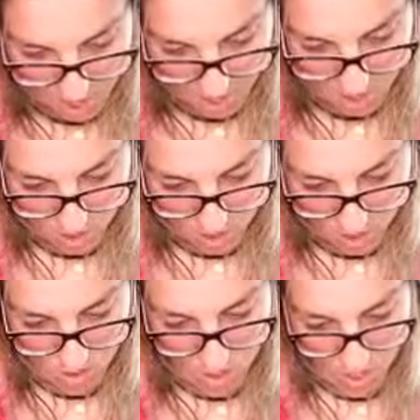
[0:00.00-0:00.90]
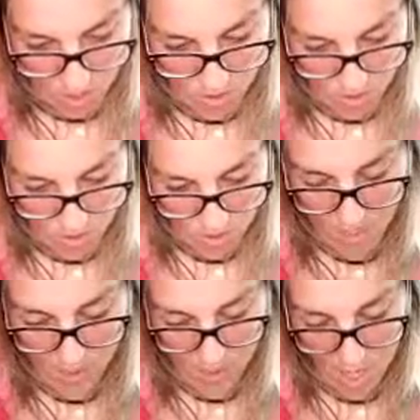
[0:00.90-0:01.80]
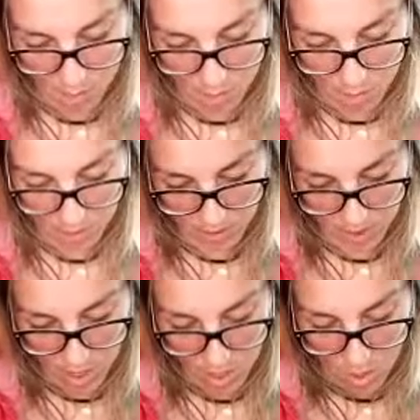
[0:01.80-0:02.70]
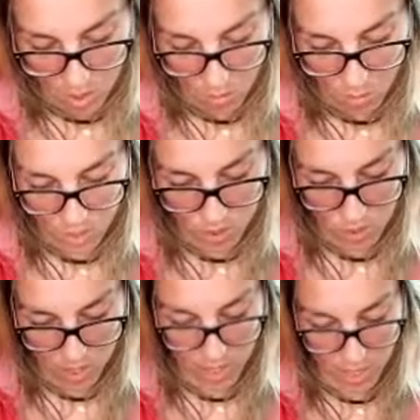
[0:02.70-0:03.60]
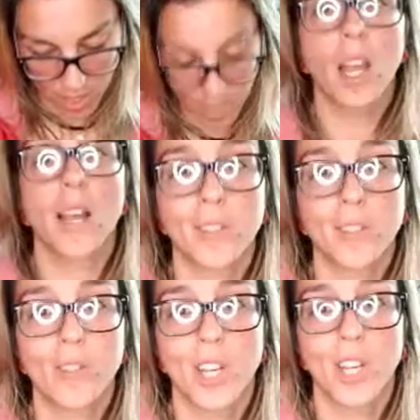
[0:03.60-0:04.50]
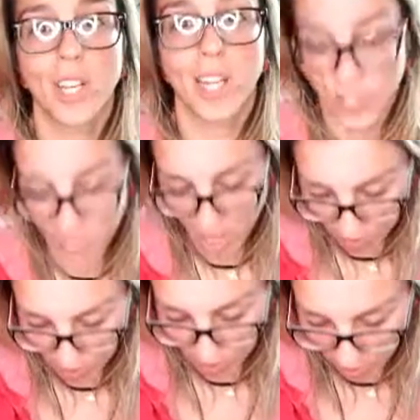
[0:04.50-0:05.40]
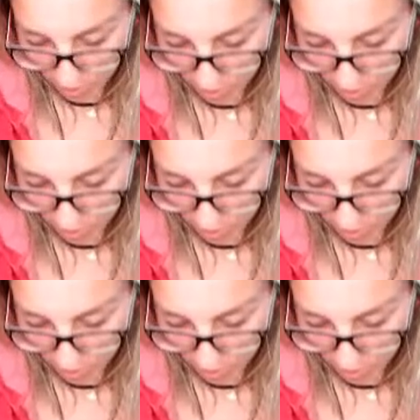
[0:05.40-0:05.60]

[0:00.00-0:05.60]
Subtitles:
A new dawn is coming. Once you like concentrate on yourself and focus